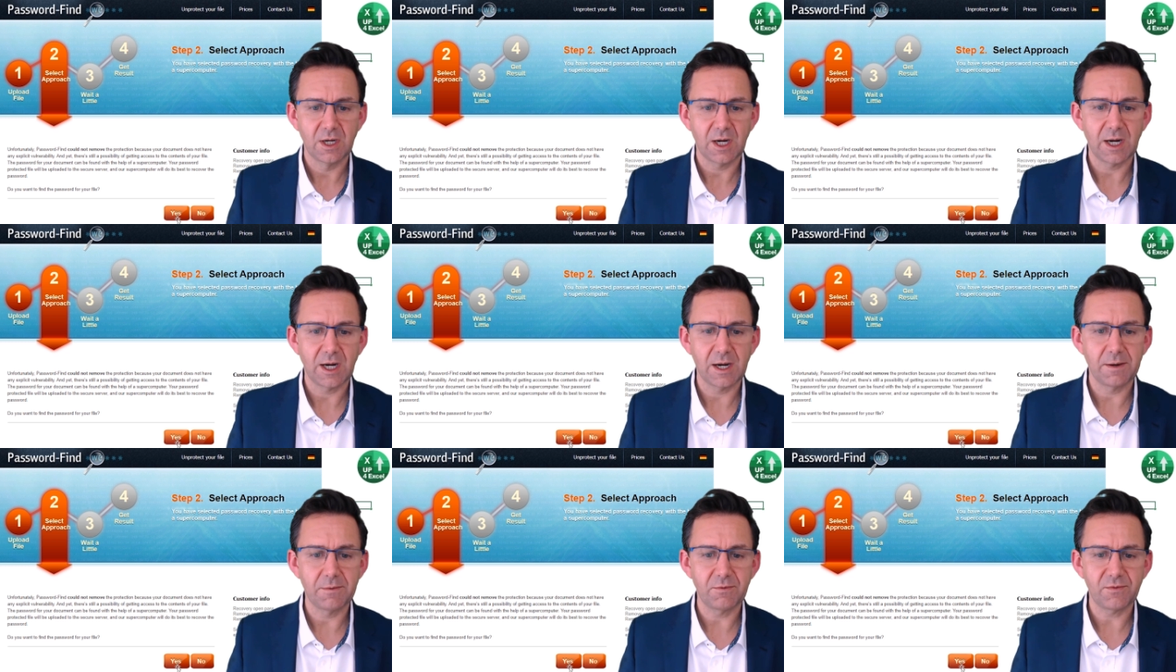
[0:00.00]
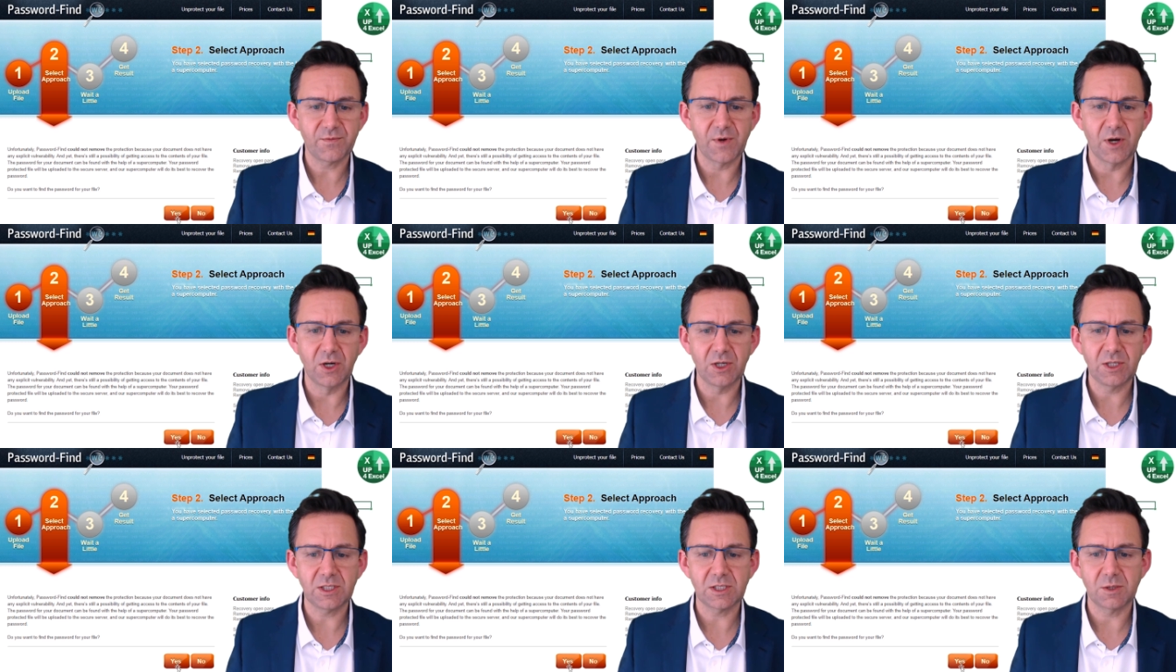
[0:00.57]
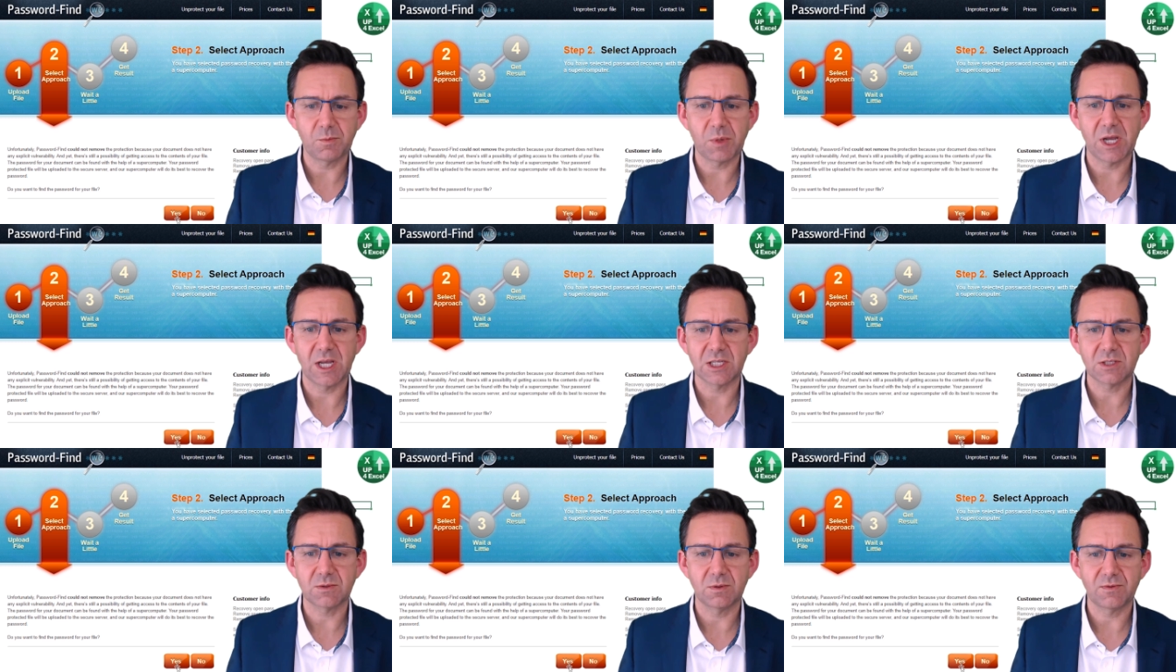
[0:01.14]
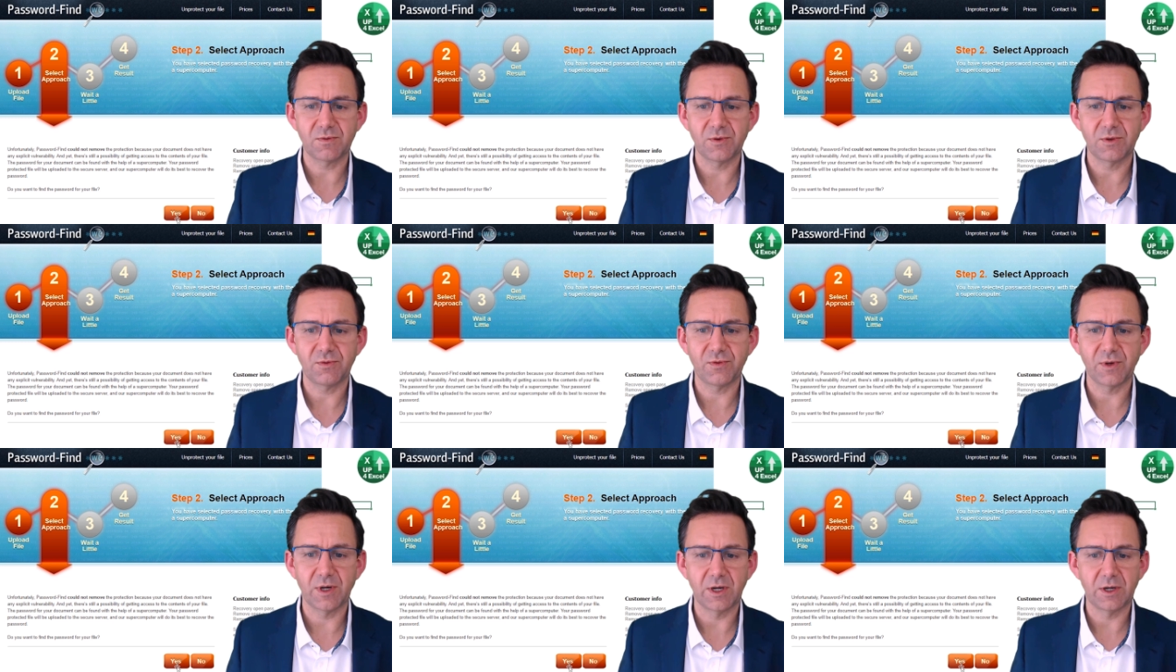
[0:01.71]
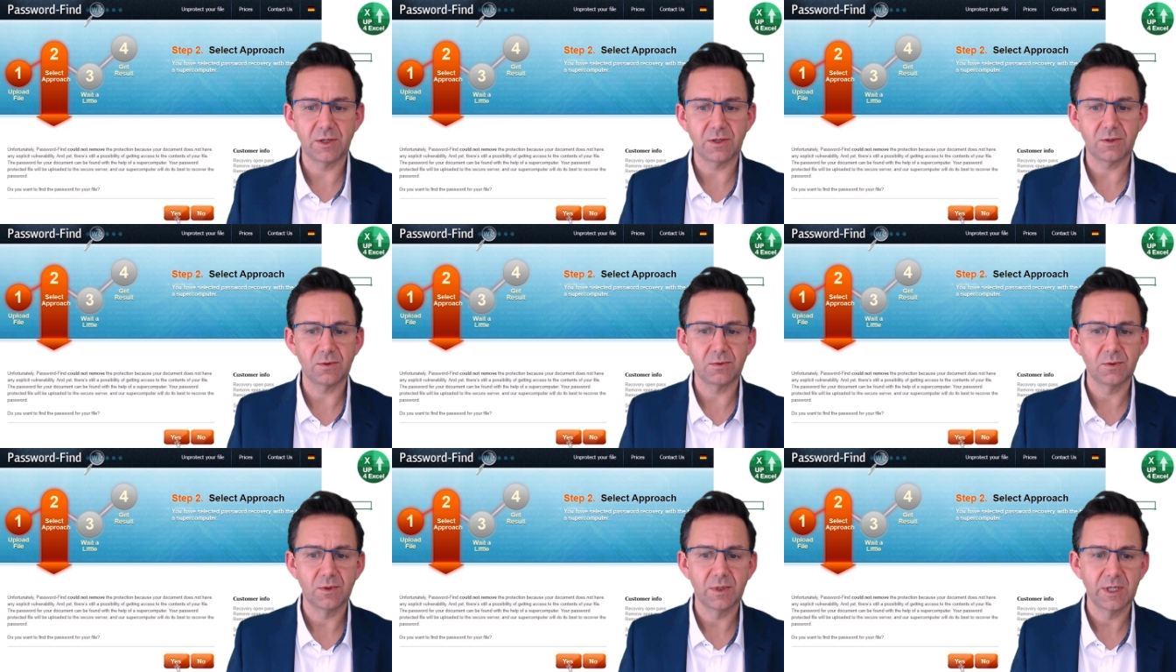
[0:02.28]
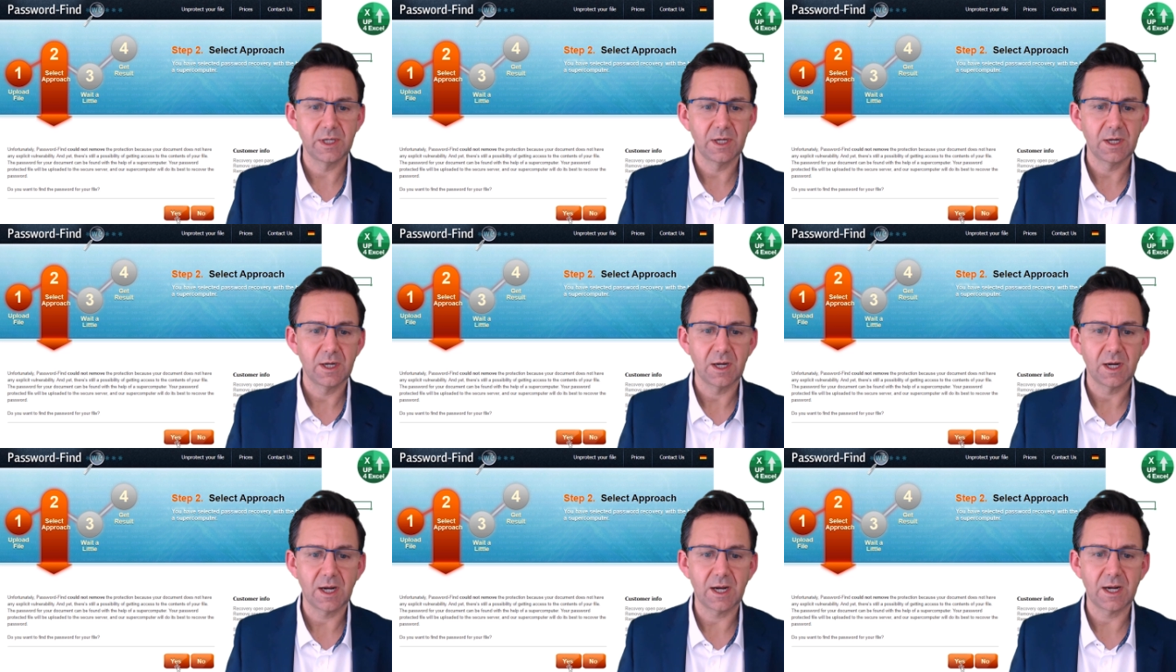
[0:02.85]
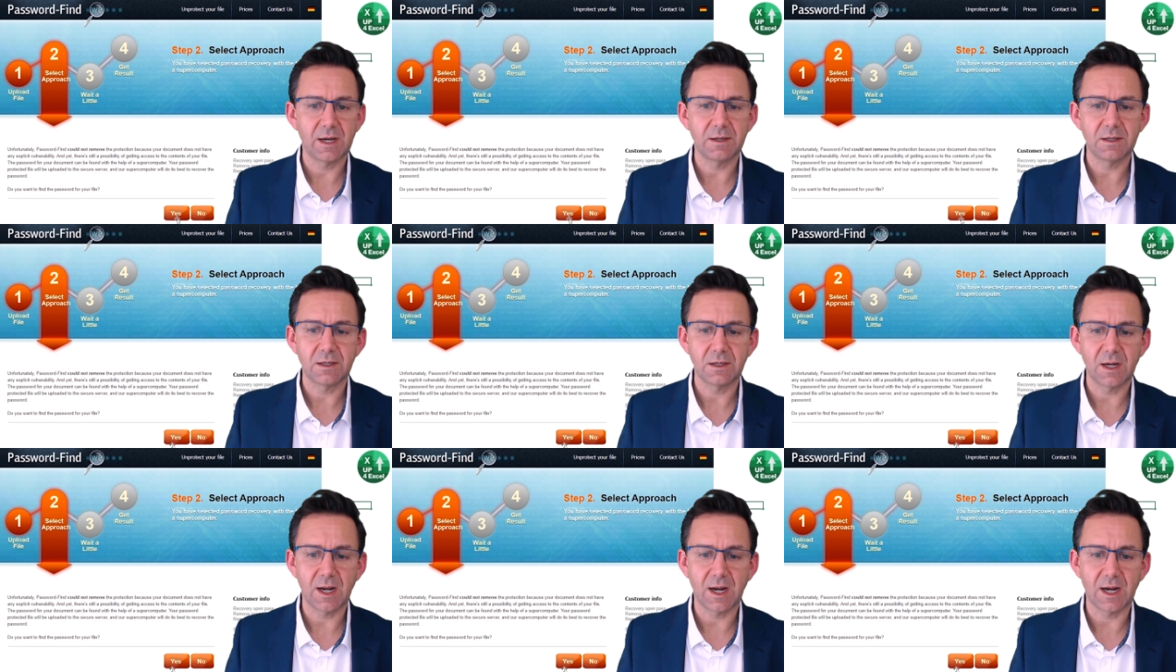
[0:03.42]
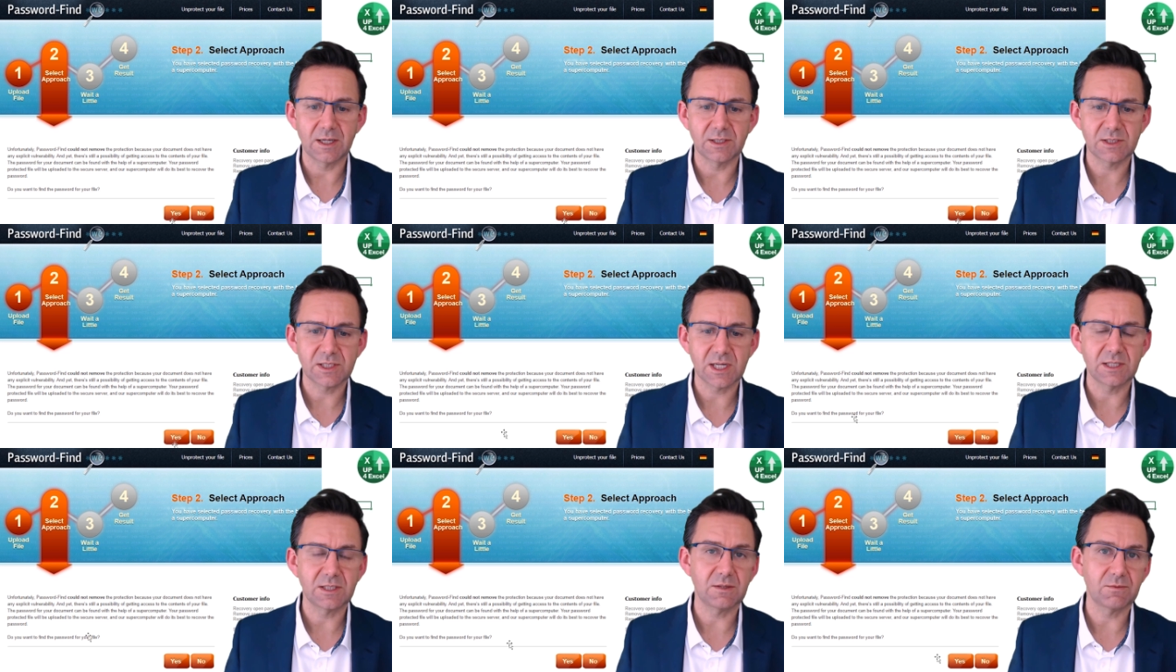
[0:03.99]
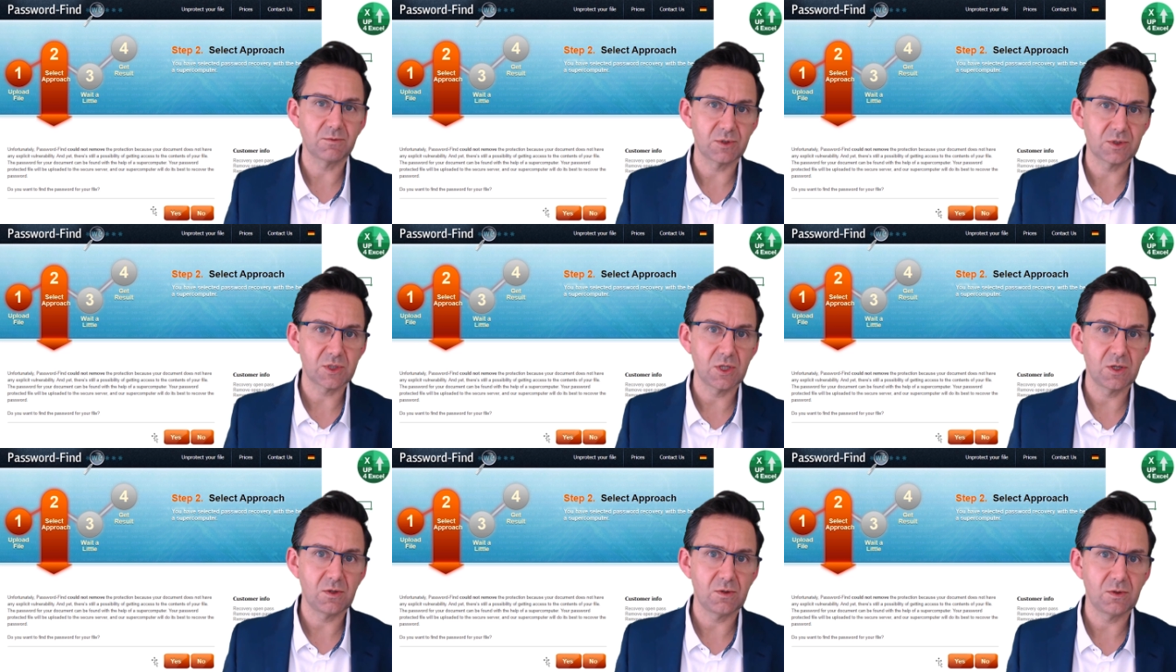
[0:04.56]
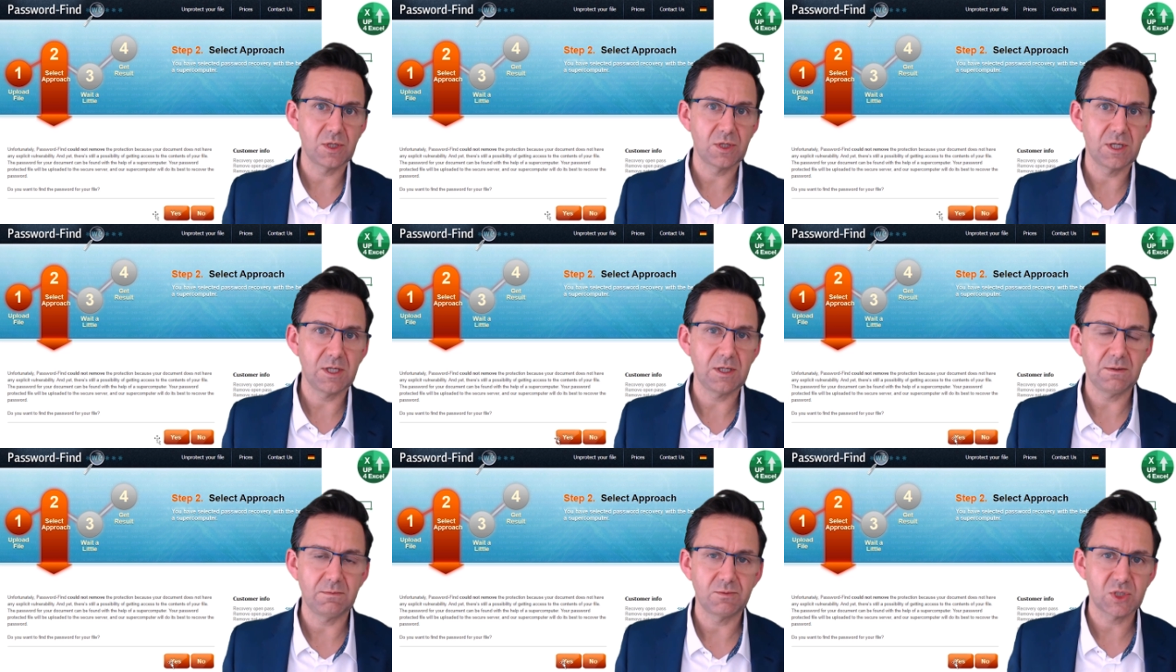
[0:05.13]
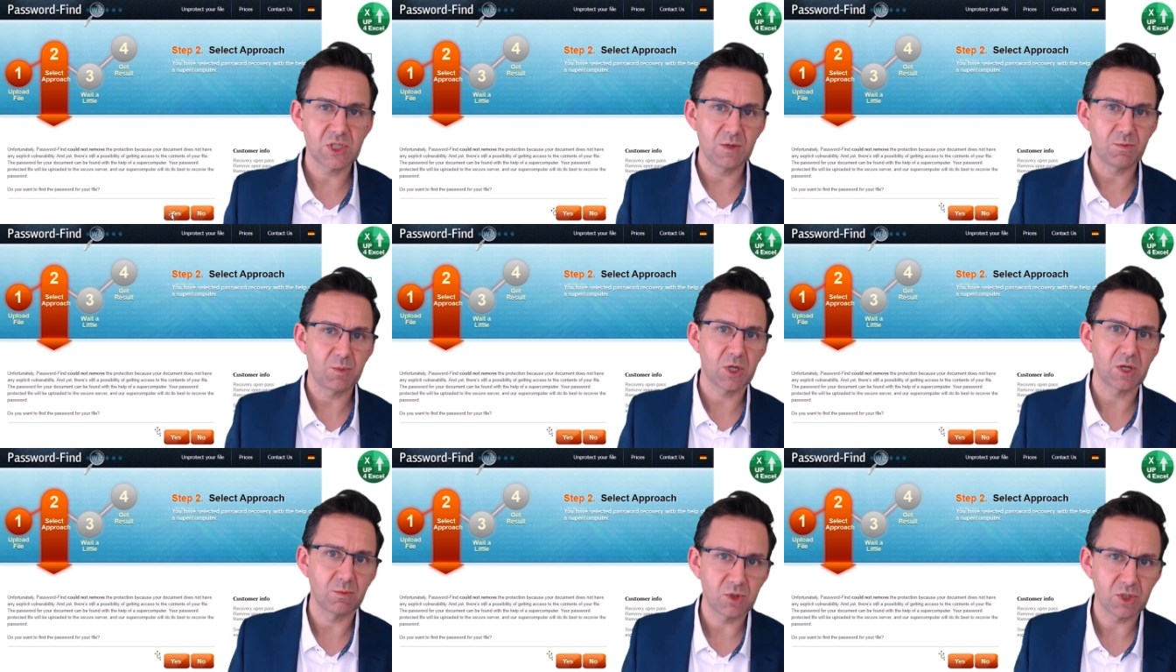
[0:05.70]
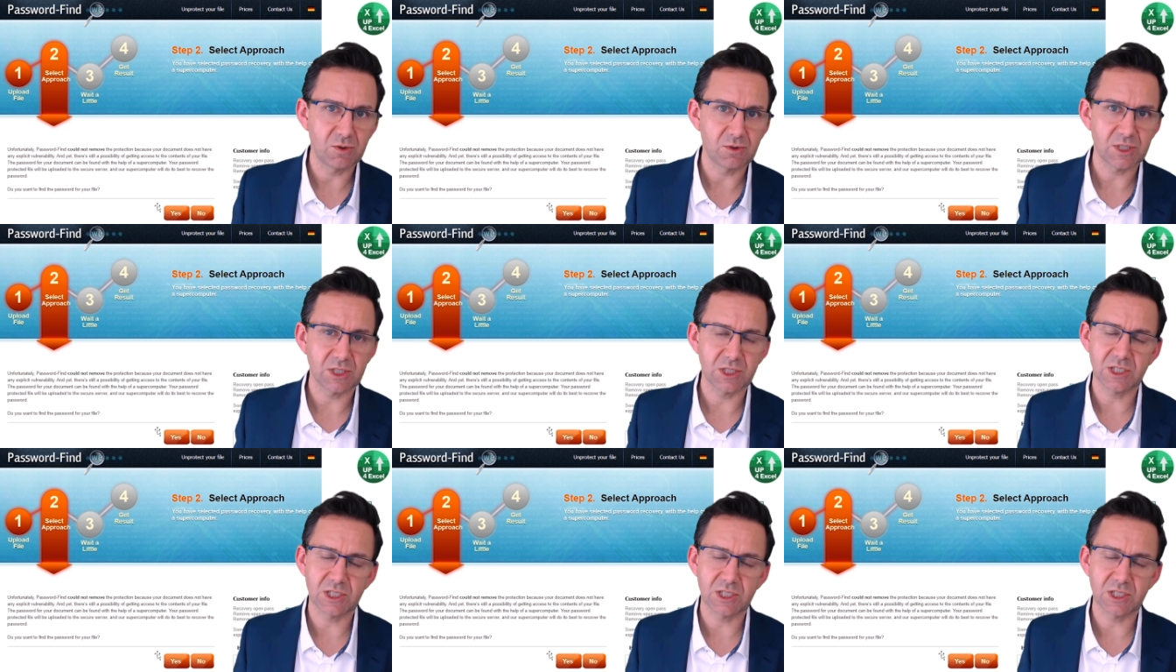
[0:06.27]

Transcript: uh, find the password for the file uh, and send it with, to the supercomputer.